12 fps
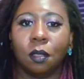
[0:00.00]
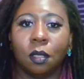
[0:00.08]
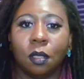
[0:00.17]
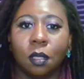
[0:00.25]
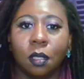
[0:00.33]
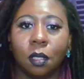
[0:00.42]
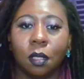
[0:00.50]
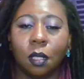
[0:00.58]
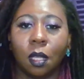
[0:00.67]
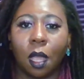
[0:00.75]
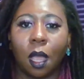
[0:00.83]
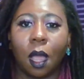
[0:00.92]
I,
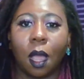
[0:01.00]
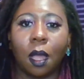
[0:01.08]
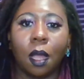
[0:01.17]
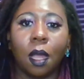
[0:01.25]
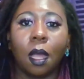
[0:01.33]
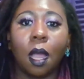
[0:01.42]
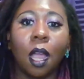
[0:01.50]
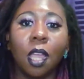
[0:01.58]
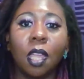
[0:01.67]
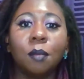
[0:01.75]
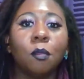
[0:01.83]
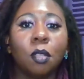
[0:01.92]
I'm one of those
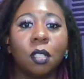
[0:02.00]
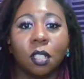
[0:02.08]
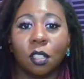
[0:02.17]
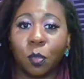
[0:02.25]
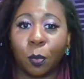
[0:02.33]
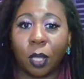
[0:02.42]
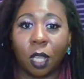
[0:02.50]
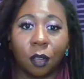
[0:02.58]
parents